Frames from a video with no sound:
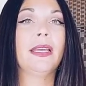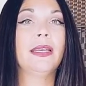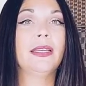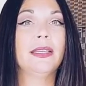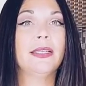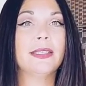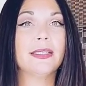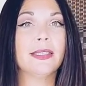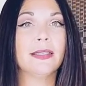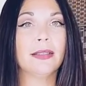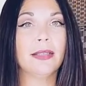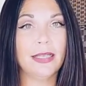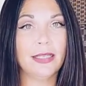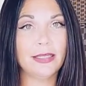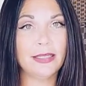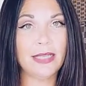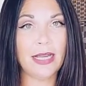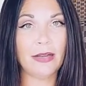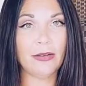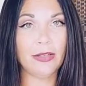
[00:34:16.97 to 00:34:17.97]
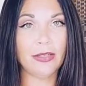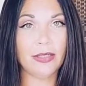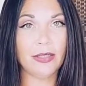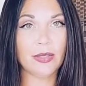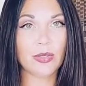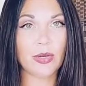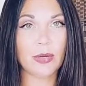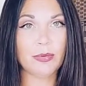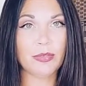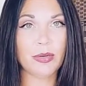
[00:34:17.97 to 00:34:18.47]
It is linked down in the
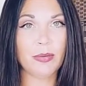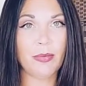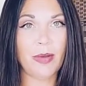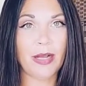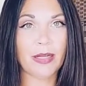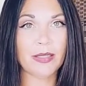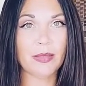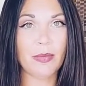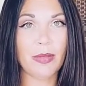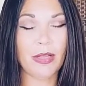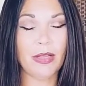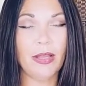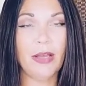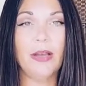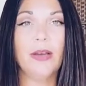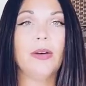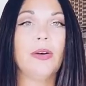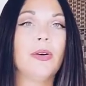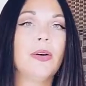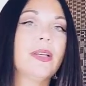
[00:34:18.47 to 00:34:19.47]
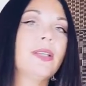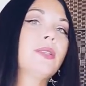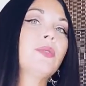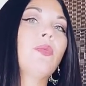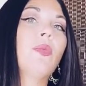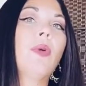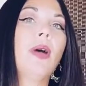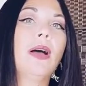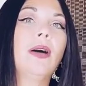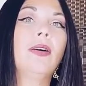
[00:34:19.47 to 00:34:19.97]
description box below as
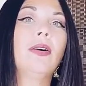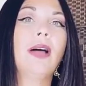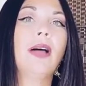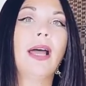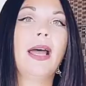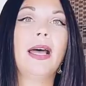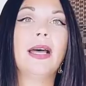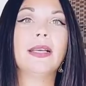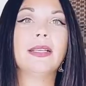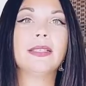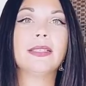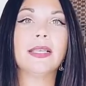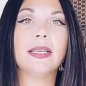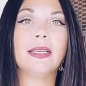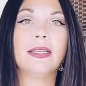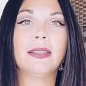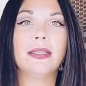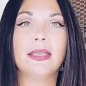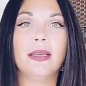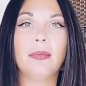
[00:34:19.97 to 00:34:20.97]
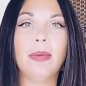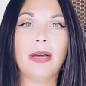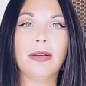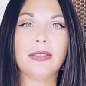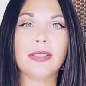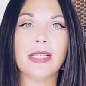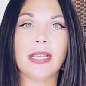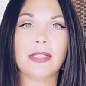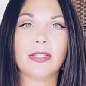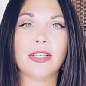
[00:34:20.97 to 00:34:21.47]
well as in the
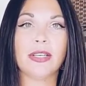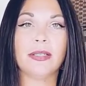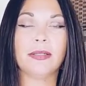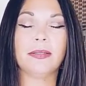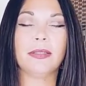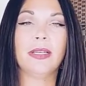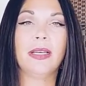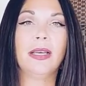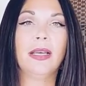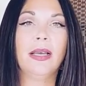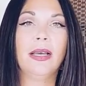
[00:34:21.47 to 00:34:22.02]
about section.